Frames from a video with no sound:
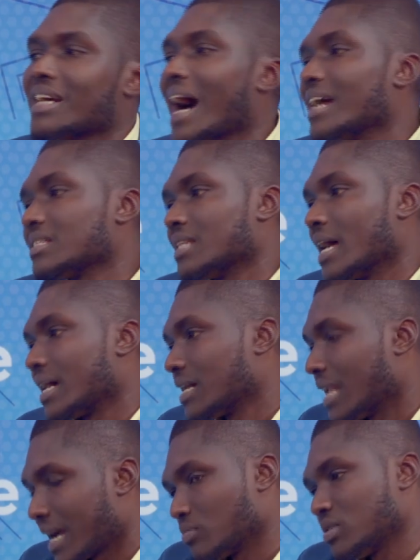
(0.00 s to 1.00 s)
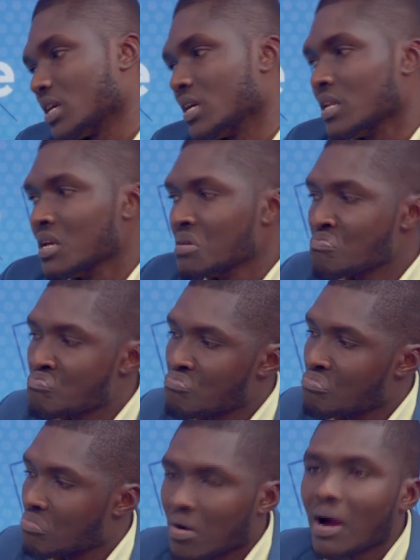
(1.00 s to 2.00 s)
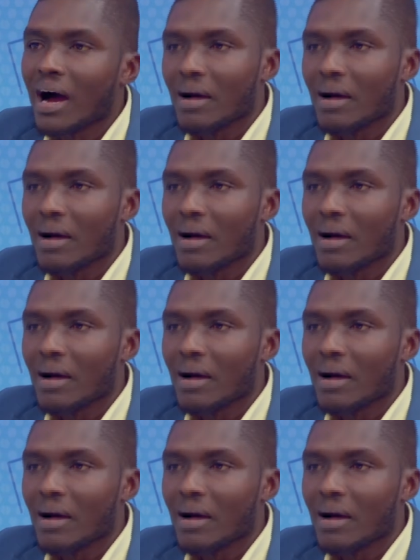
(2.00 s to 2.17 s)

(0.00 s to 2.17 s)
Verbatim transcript: guys like, like I'm saying, Arteta.